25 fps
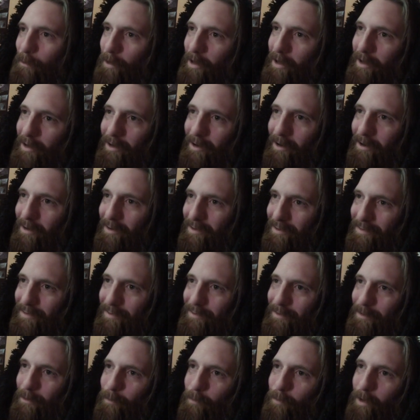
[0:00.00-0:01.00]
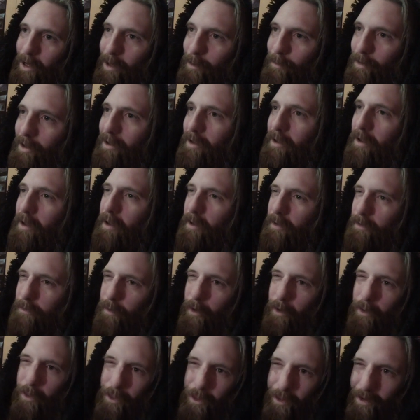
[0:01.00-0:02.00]
reincarnates as her baby. So
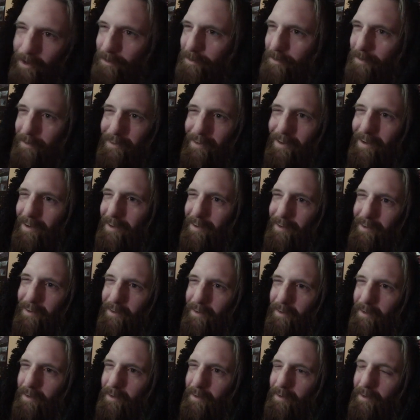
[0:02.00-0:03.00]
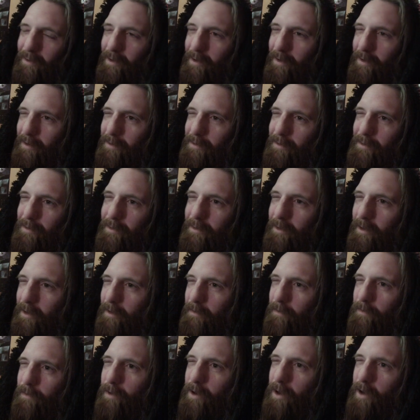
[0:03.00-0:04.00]
I think she's naked at the end of that because she's
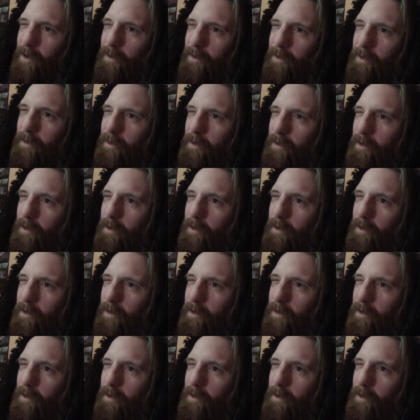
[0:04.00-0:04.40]
getting fucked.